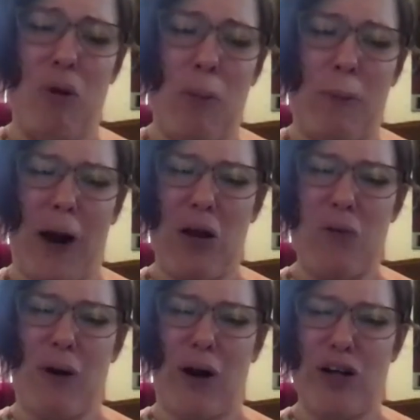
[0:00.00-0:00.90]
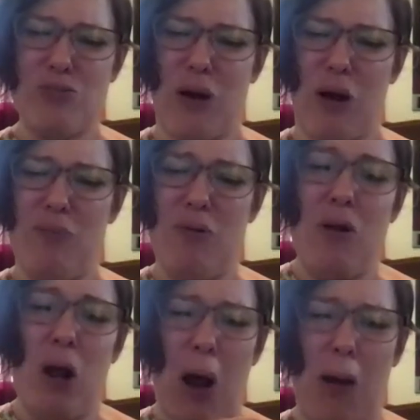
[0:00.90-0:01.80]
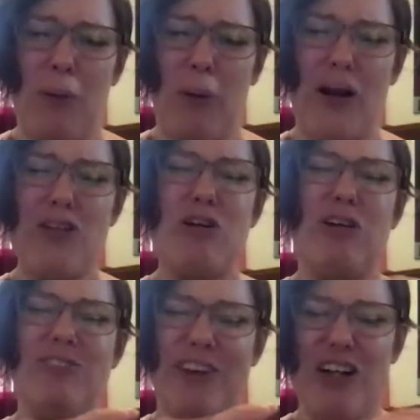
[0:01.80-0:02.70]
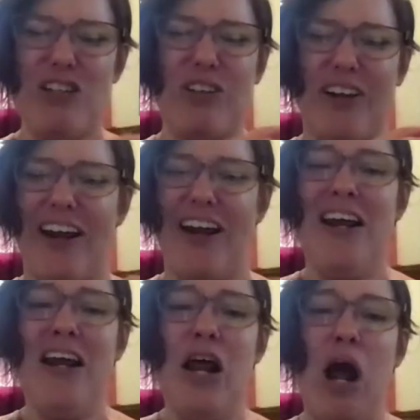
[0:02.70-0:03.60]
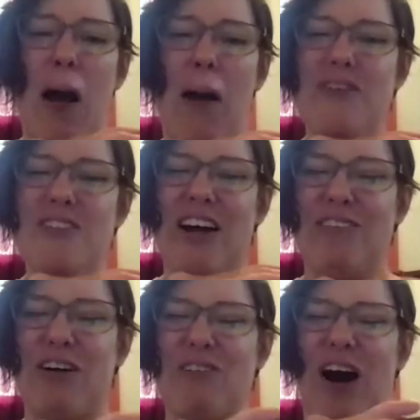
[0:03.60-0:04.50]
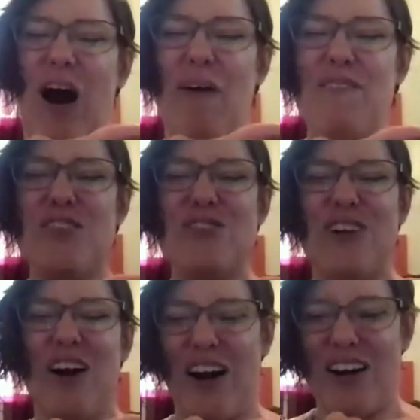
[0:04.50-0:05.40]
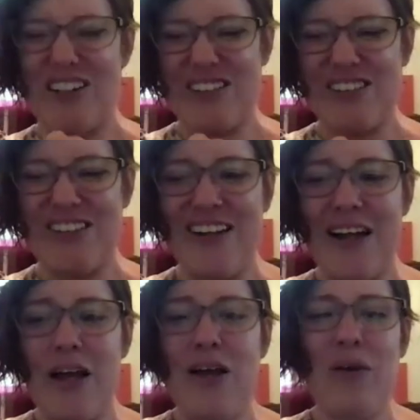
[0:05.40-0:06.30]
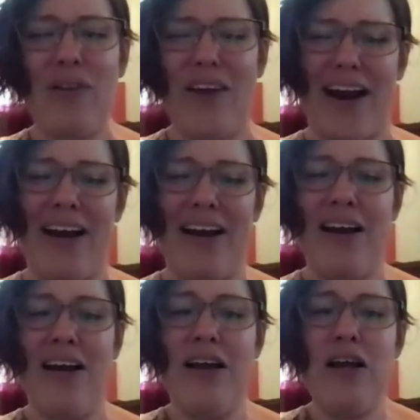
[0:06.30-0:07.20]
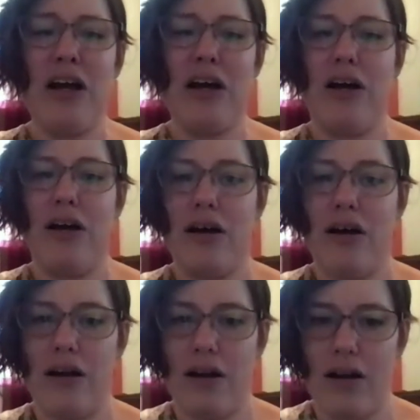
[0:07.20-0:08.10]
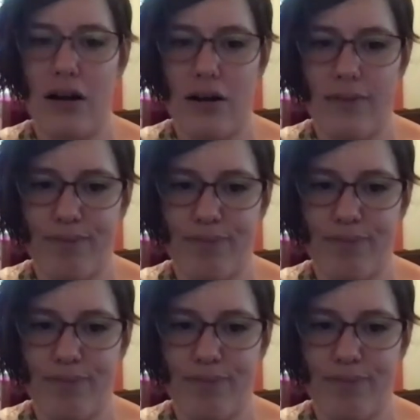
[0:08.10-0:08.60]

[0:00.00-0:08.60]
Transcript: body parts. But I'm going to eventually. I'm just covering my arms first. Yeah, that's a good deal, because